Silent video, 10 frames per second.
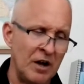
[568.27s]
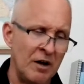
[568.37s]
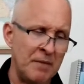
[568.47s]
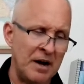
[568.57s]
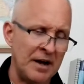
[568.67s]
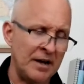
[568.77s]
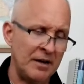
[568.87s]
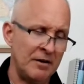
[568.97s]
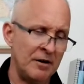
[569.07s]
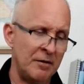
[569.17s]
Uh,
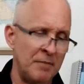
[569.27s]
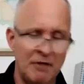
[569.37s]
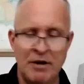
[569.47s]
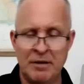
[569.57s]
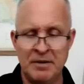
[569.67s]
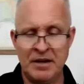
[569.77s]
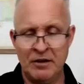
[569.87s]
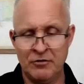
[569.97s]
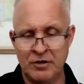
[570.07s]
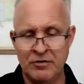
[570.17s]
my, uh, my
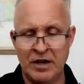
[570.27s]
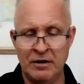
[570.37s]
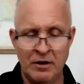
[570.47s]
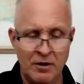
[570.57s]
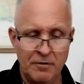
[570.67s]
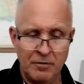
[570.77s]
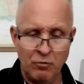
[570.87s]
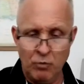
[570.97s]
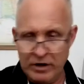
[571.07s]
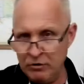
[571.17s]
recommendation is that
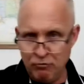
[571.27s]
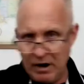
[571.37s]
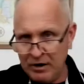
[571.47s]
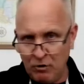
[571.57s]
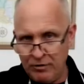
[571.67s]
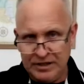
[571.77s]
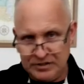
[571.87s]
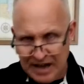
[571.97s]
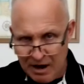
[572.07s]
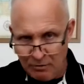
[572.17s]
when you write all
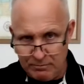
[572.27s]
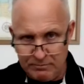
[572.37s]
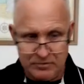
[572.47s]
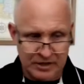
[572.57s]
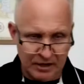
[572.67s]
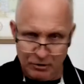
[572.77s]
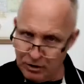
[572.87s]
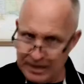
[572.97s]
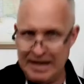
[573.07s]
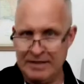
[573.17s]
these out, take a
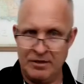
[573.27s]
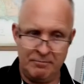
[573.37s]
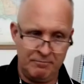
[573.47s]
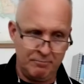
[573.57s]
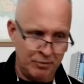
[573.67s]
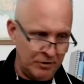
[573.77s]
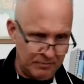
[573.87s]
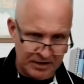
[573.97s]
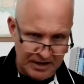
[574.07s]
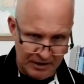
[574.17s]
look at them, put
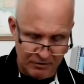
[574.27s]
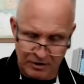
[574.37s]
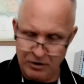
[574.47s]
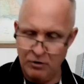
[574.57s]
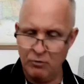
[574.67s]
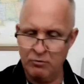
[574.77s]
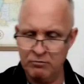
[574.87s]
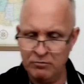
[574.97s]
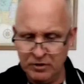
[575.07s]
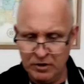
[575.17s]
them together and go,
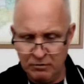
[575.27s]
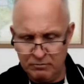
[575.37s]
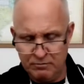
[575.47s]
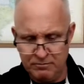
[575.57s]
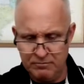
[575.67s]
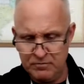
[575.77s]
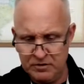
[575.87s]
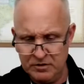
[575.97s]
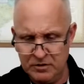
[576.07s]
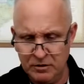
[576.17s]
you know,
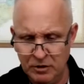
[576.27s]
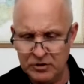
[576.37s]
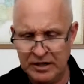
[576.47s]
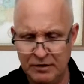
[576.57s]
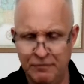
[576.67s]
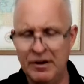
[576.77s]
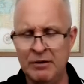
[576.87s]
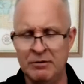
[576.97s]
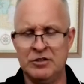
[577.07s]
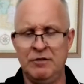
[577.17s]
it looks like the
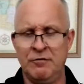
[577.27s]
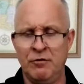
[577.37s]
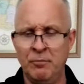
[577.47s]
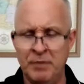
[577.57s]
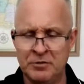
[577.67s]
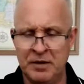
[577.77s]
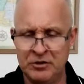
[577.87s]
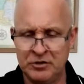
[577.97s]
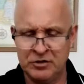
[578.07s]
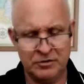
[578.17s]
frequency for obese
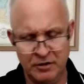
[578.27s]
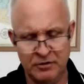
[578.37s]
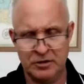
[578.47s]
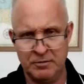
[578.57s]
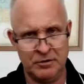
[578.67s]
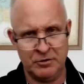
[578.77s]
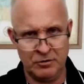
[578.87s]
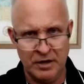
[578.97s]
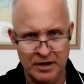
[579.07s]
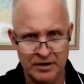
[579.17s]
patients is very similar
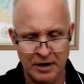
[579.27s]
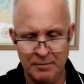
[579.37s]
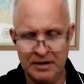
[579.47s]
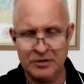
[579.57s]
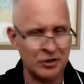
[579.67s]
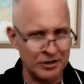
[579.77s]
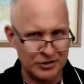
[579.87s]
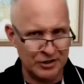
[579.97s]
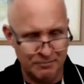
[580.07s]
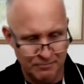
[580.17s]
to diabetes. You're going
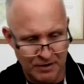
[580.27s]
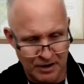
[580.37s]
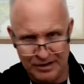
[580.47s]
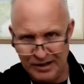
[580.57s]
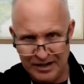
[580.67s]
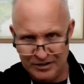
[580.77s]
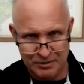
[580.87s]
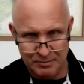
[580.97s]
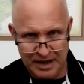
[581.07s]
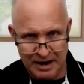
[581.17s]
to see a lot of
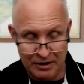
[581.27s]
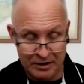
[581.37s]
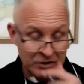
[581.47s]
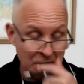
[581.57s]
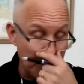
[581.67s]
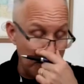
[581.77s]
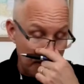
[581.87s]
similarities.